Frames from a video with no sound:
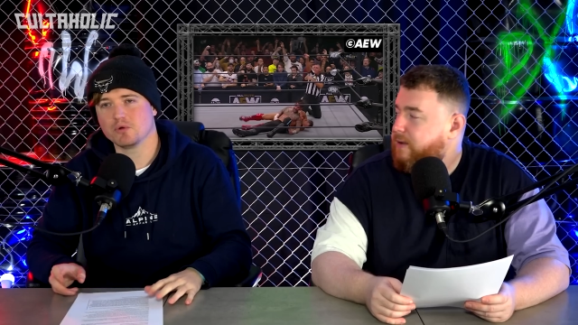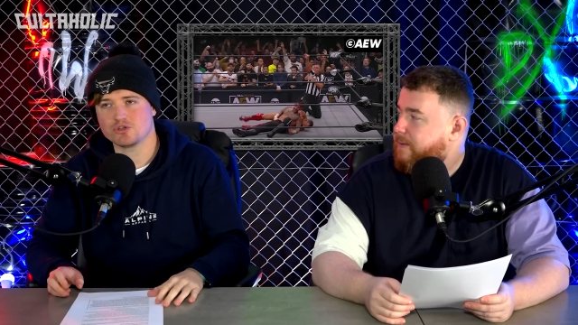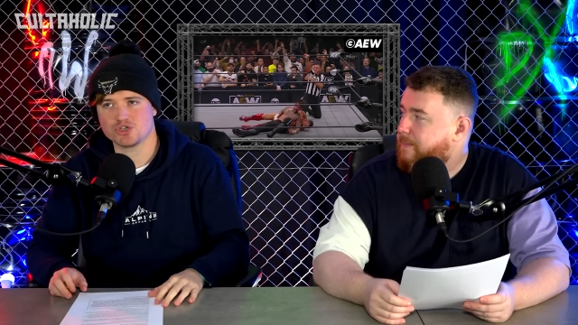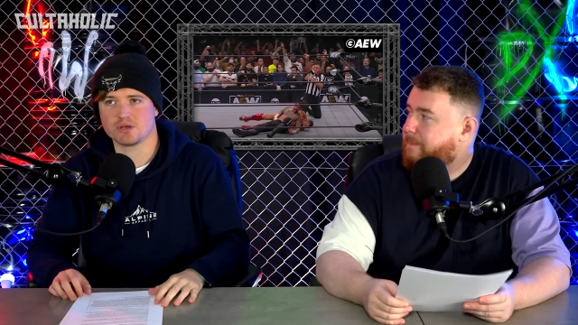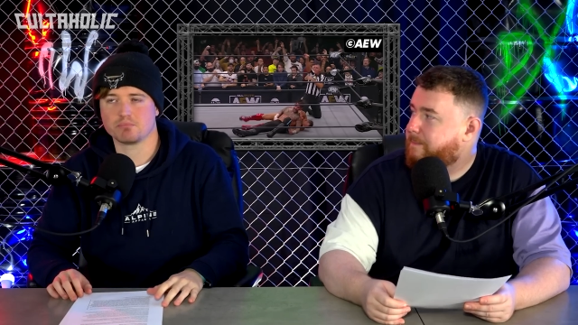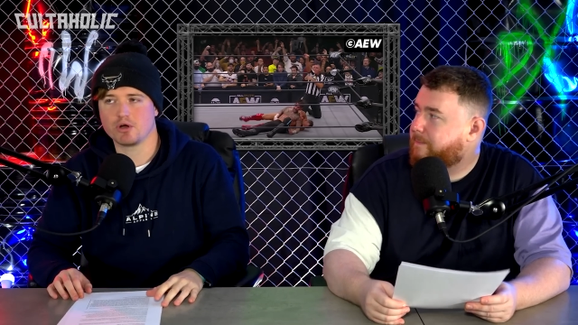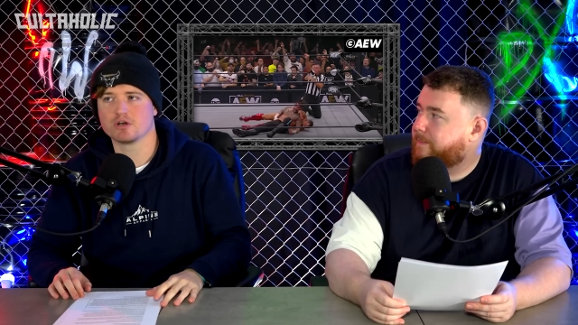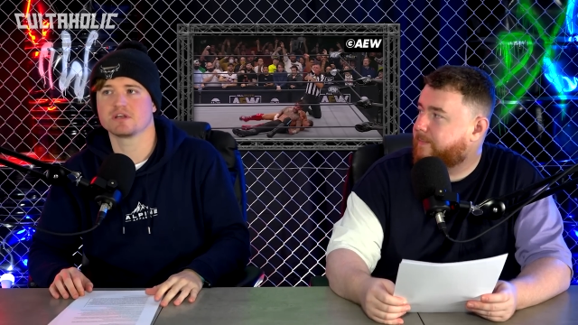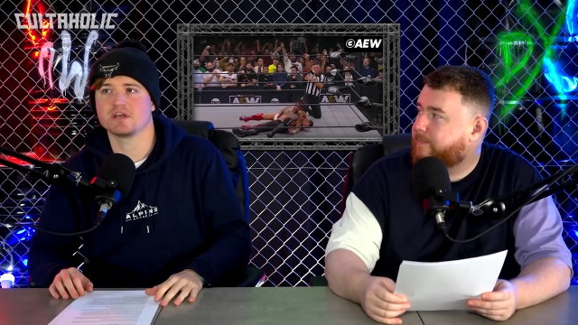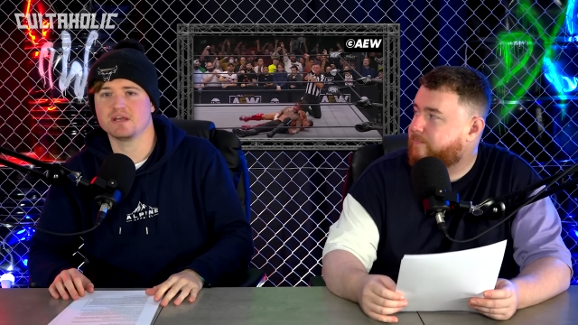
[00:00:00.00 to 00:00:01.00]
Speaker 1: watch it,
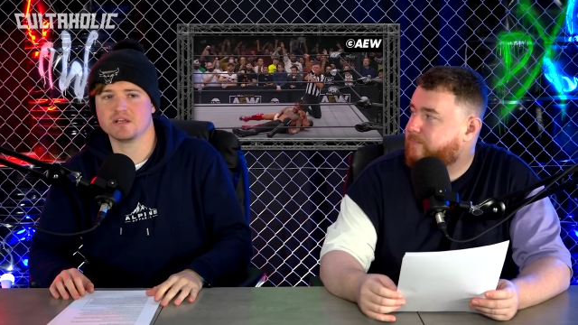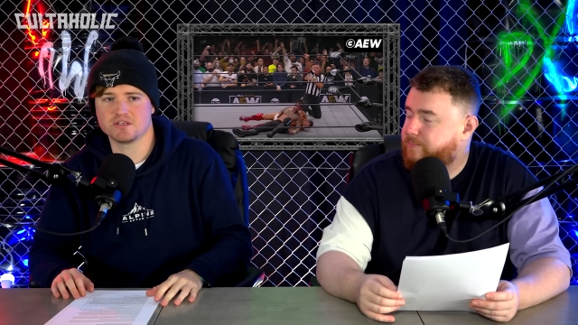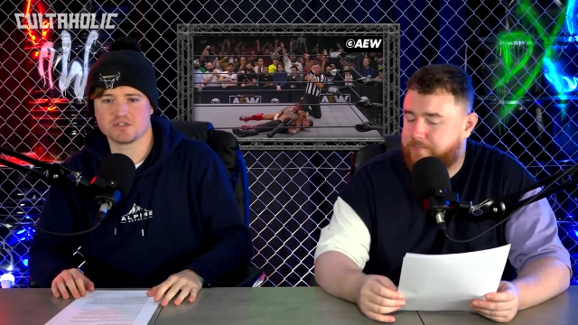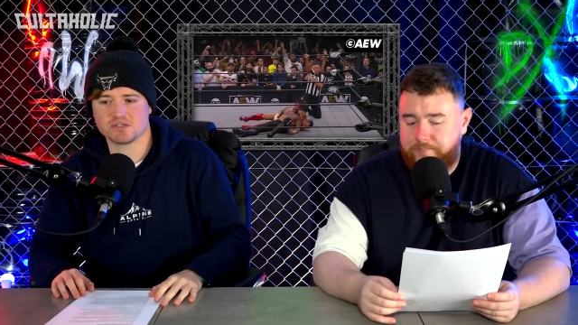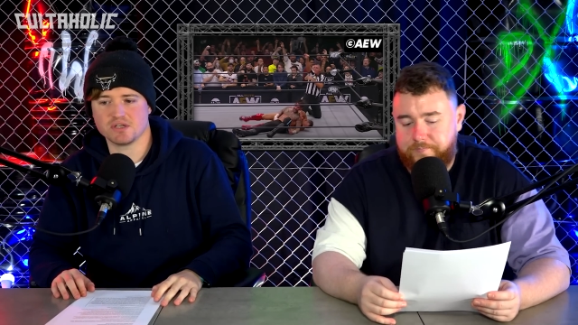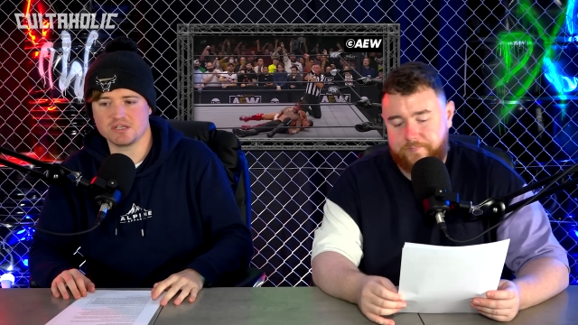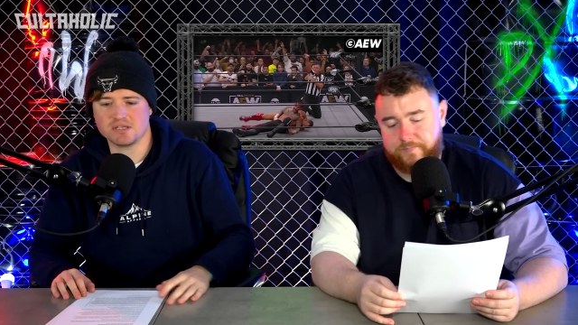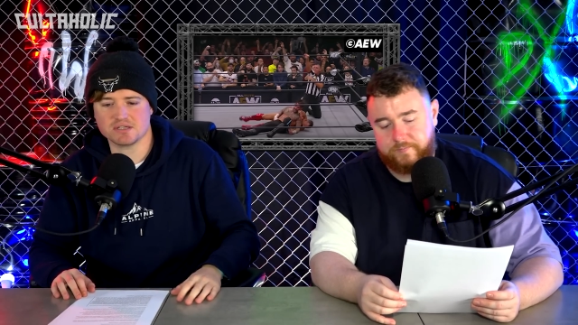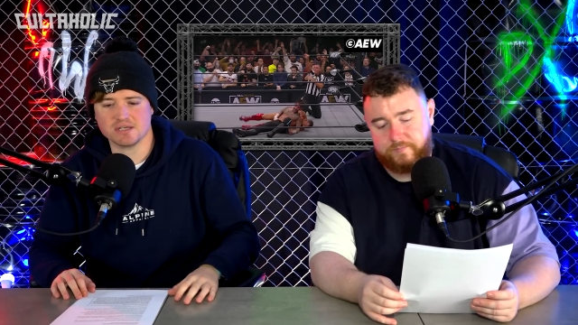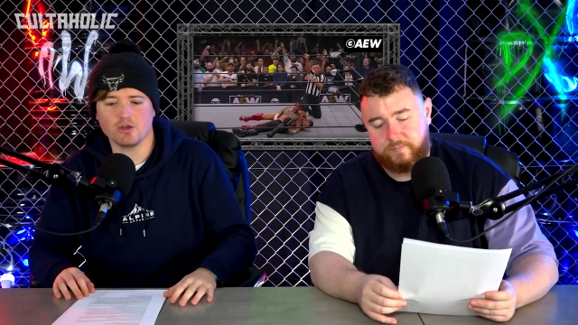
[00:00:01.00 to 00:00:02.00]
Punk he
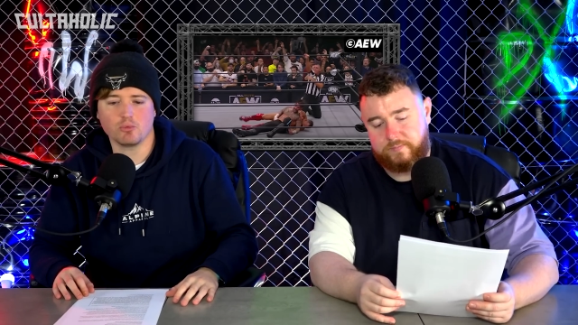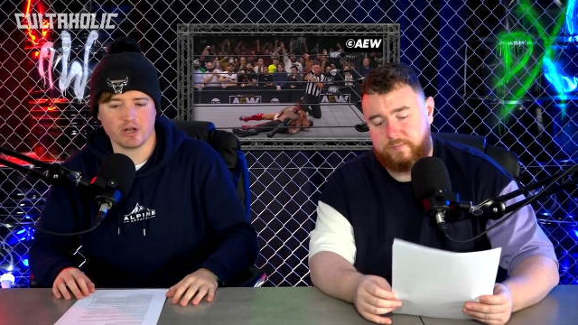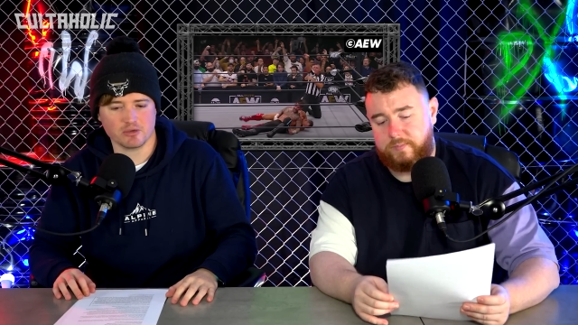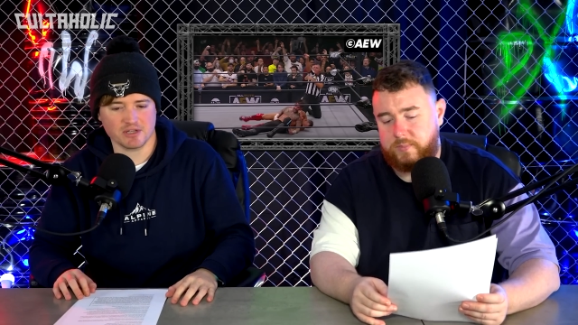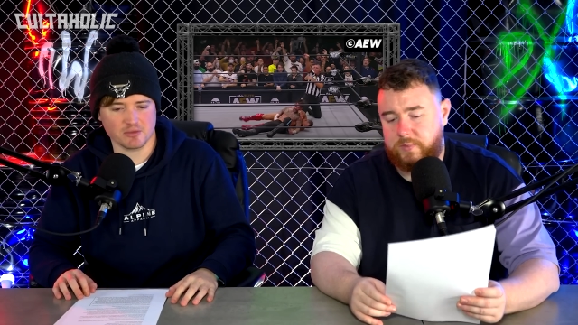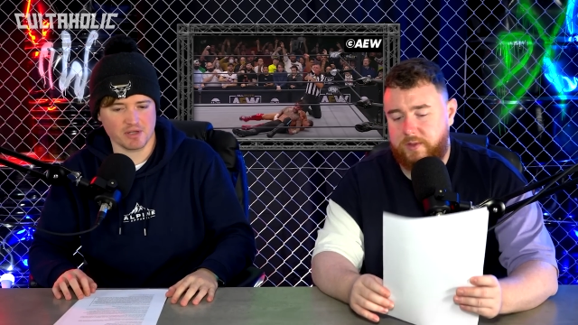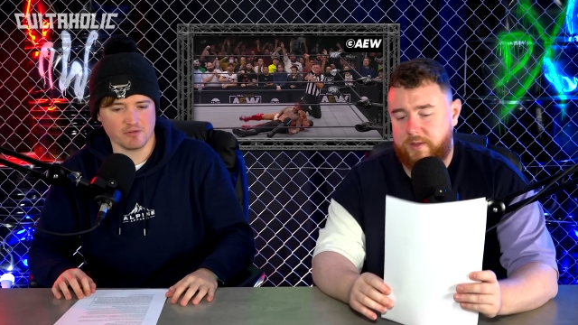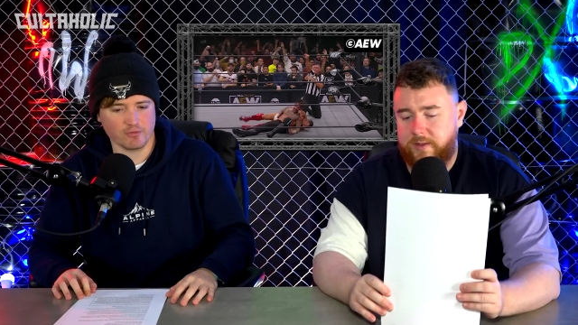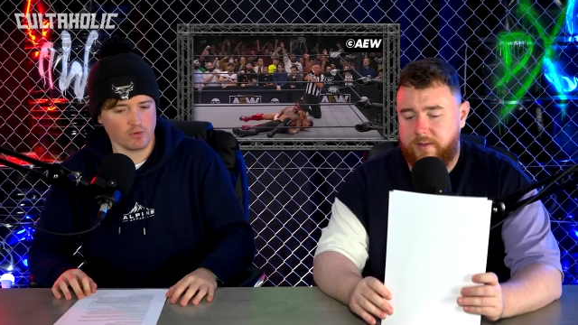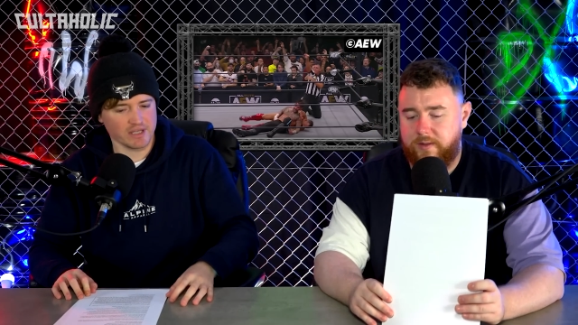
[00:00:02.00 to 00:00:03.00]
takes a little while to make the
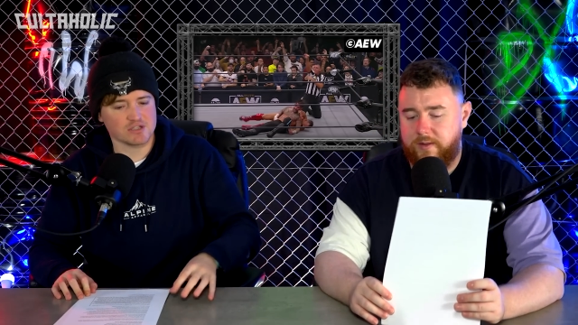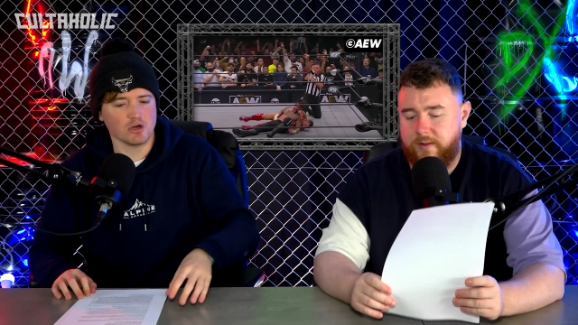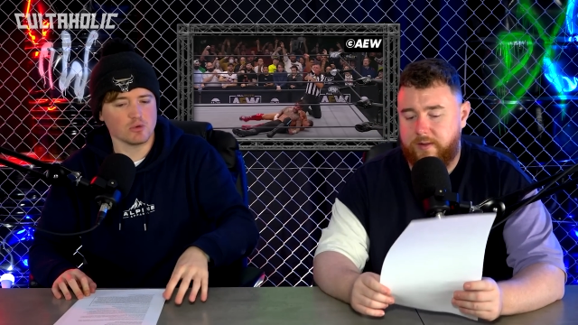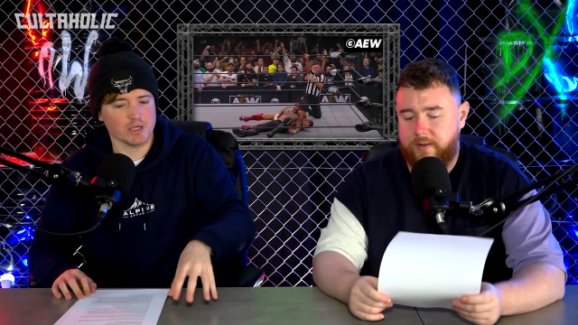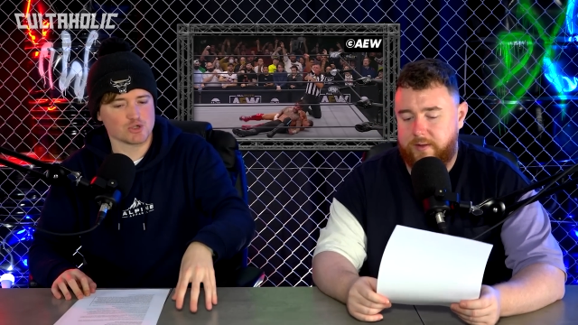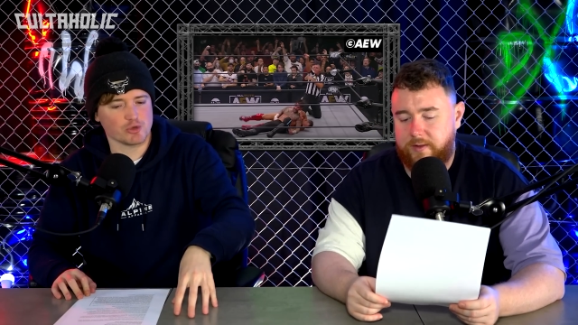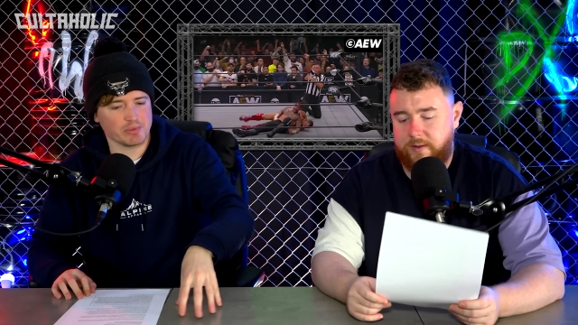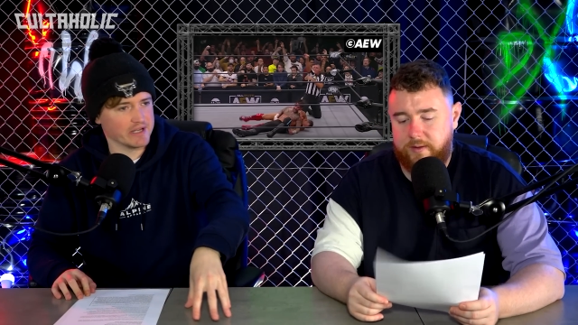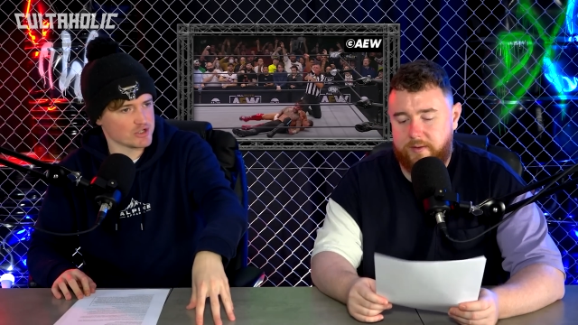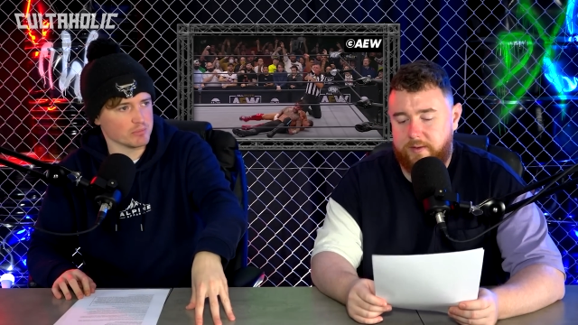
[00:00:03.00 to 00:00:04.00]
pinfall. It's not quite
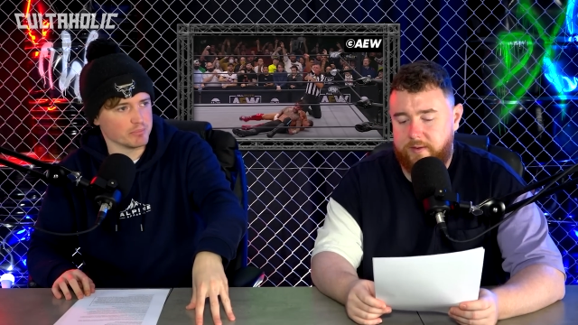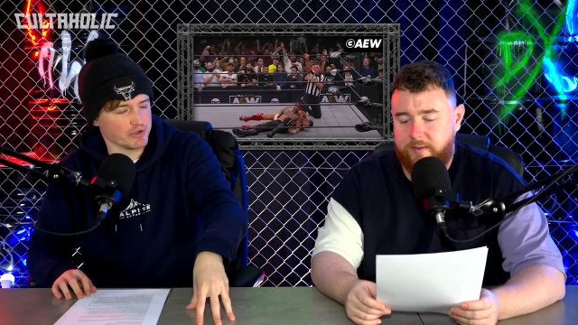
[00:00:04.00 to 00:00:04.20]
Triple H on